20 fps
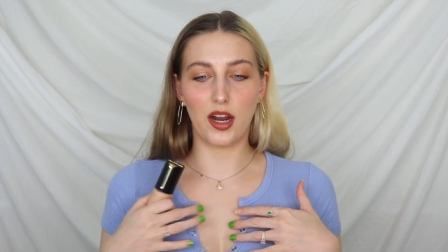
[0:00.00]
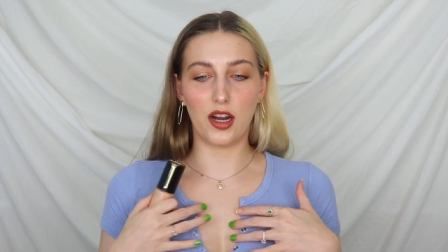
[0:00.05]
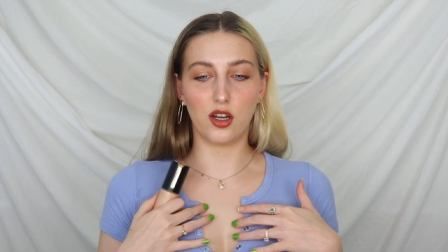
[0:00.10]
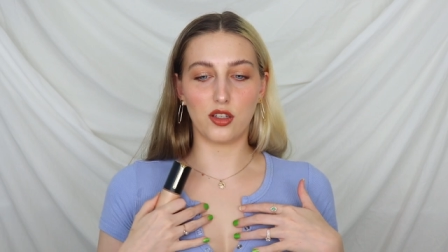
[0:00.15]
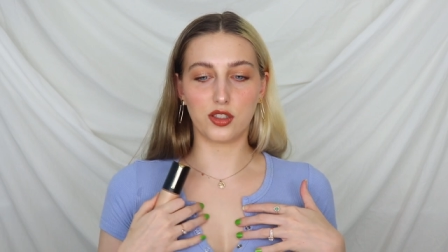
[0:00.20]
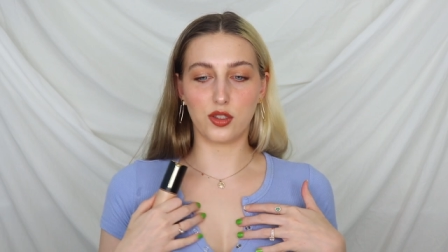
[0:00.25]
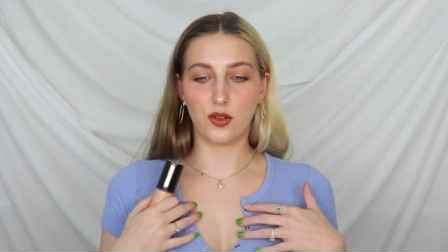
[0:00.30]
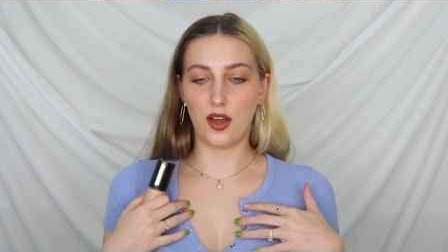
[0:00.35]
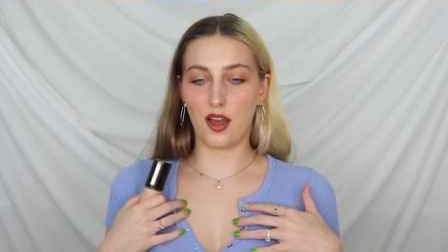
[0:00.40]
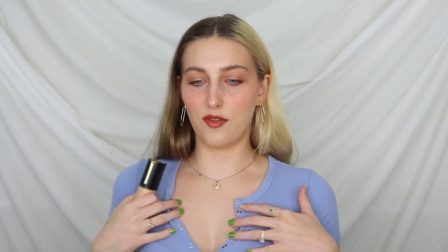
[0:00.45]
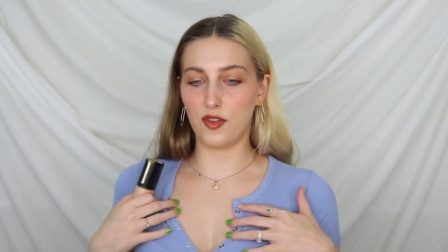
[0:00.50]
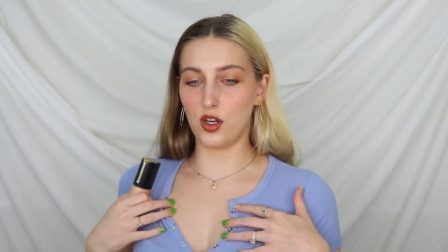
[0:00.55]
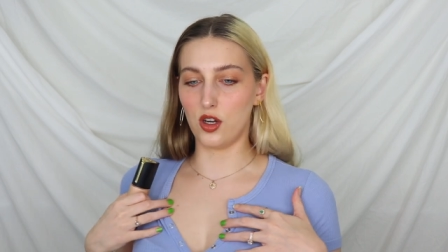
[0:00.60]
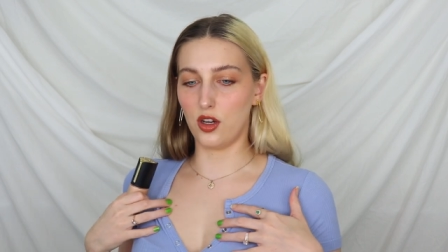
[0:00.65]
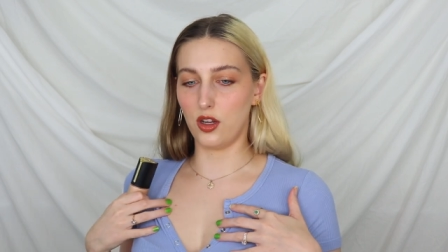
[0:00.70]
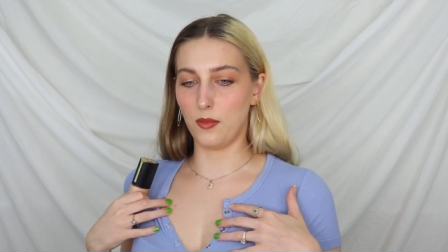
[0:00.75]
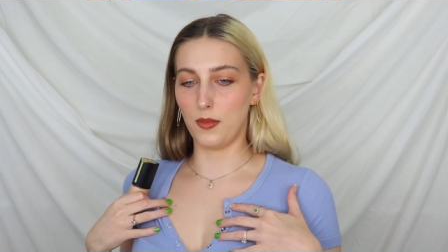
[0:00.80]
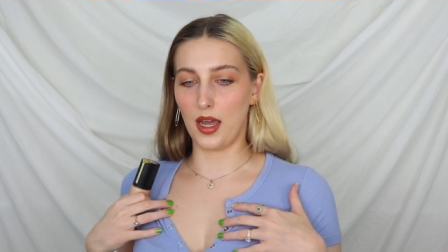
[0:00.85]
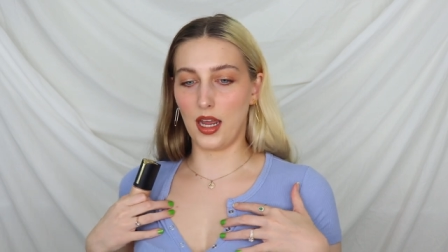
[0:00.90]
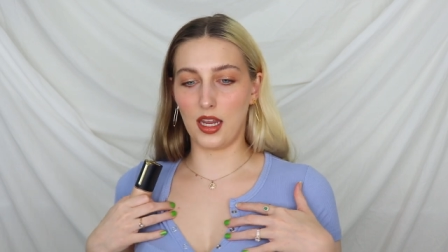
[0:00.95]
I also have it
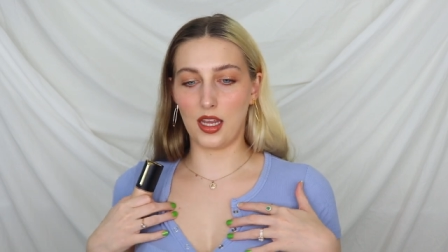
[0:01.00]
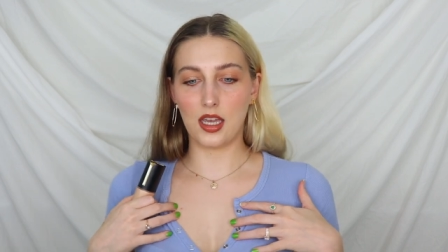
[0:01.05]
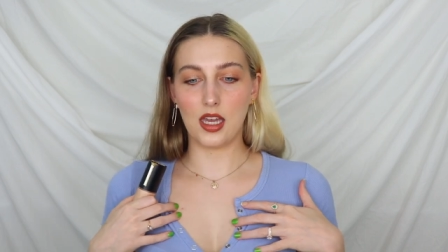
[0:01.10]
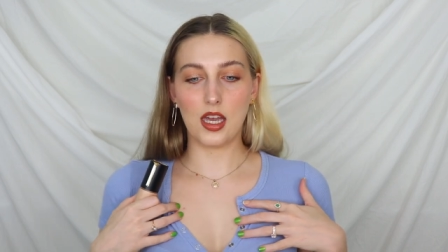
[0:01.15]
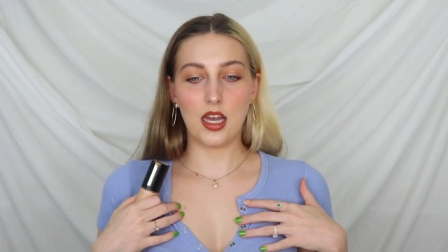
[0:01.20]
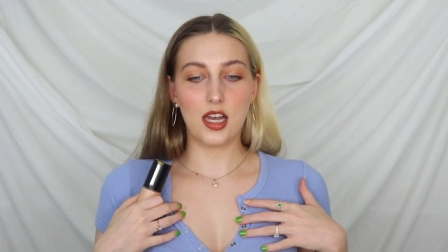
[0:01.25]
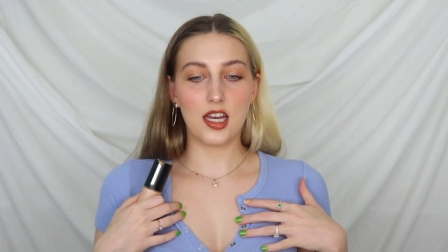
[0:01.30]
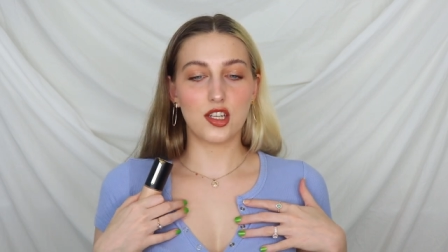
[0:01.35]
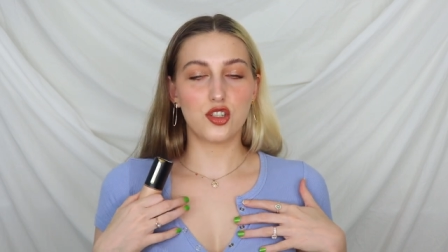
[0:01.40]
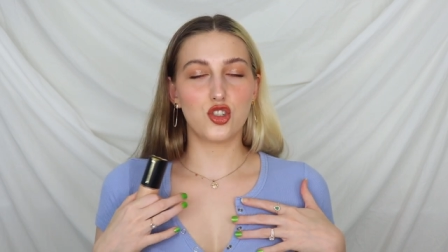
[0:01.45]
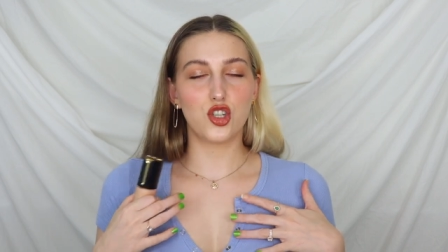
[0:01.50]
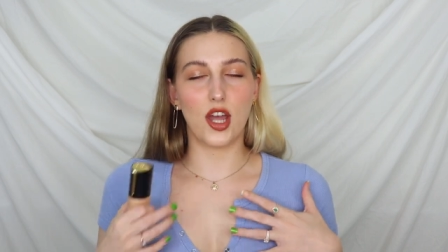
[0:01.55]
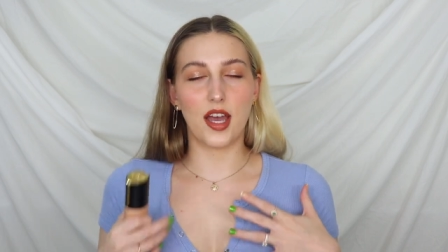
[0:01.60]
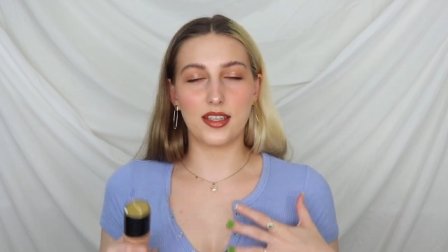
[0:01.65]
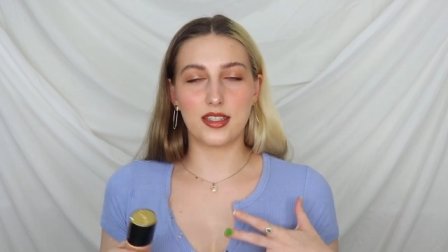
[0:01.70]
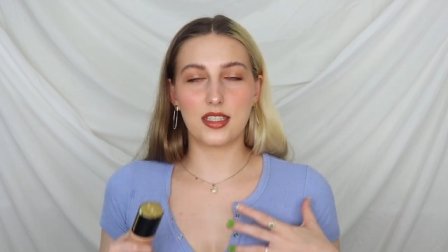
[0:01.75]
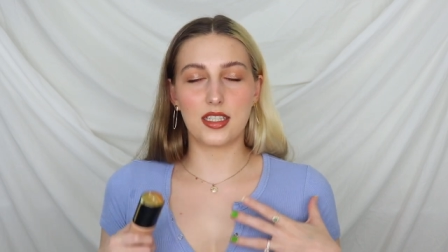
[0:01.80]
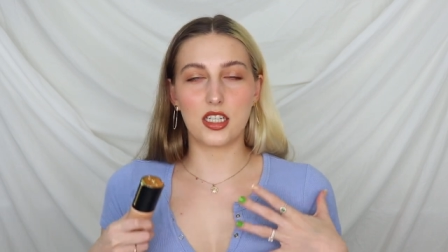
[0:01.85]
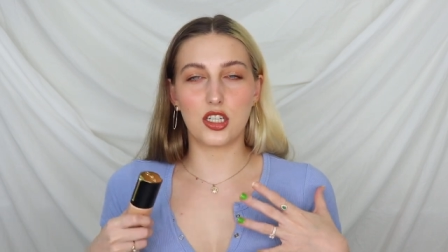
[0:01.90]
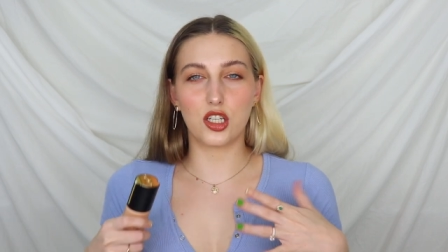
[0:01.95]
on my
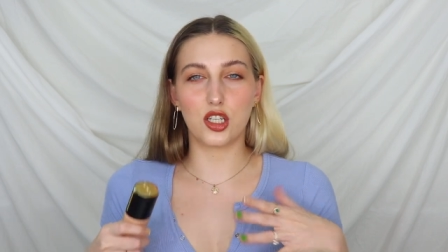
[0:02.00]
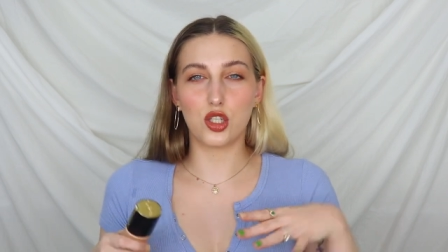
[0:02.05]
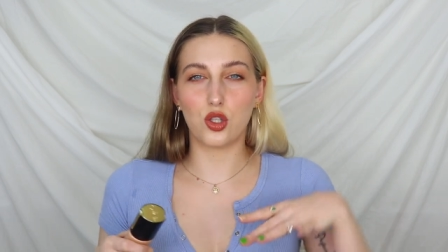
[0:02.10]
chest here.